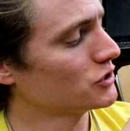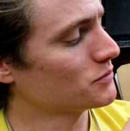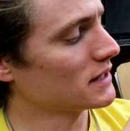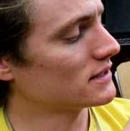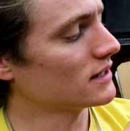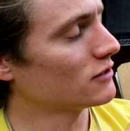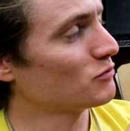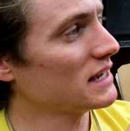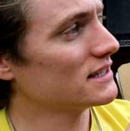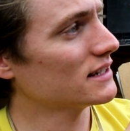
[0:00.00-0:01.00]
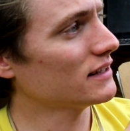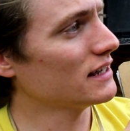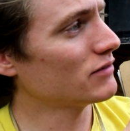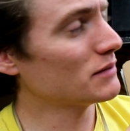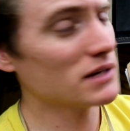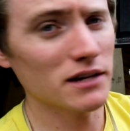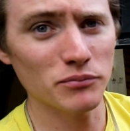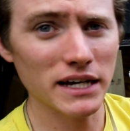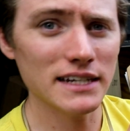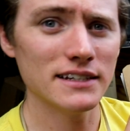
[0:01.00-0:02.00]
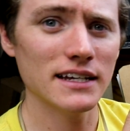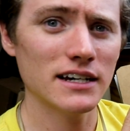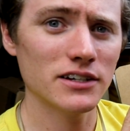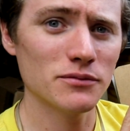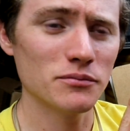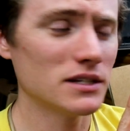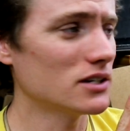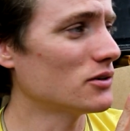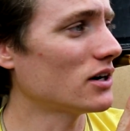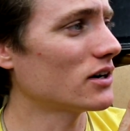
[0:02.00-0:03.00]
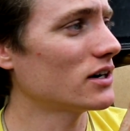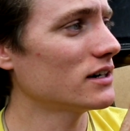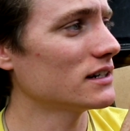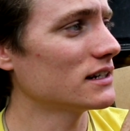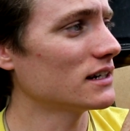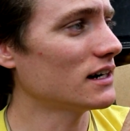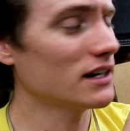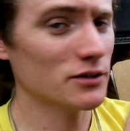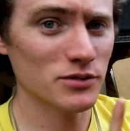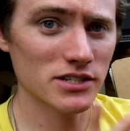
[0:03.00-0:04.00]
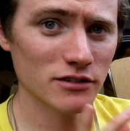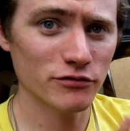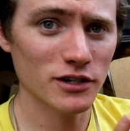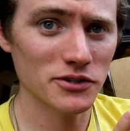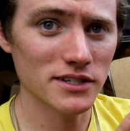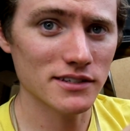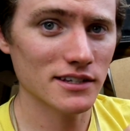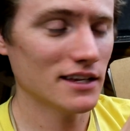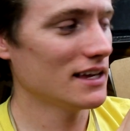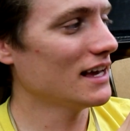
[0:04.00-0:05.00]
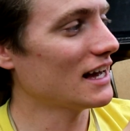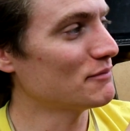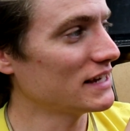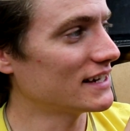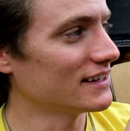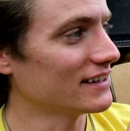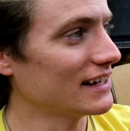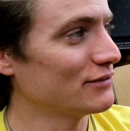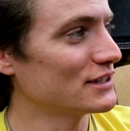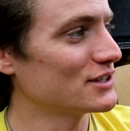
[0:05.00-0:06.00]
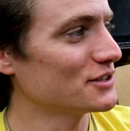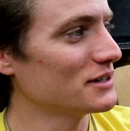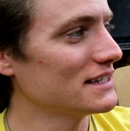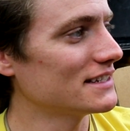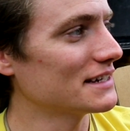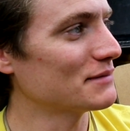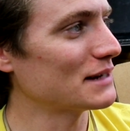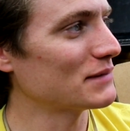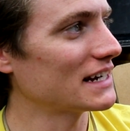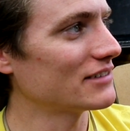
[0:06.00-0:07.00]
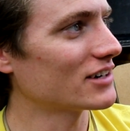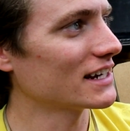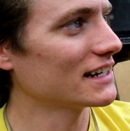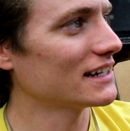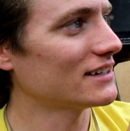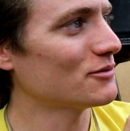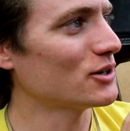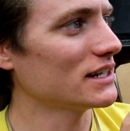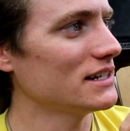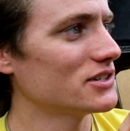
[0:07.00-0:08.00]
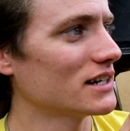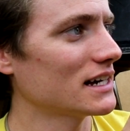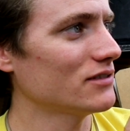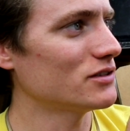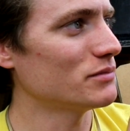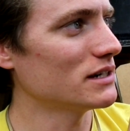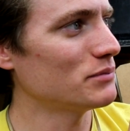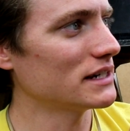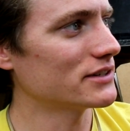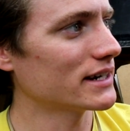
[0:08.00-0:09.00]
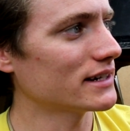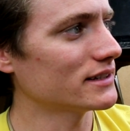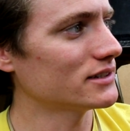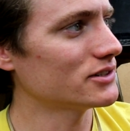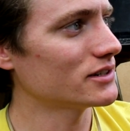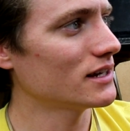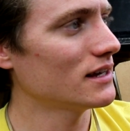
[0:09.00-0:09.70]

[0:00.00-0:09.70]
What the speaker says: myself. Basically, if I'm not biting down them, hard and 100% focused, I'm making a knife that's too easy in my mind right now. I want each knife to be a big challenge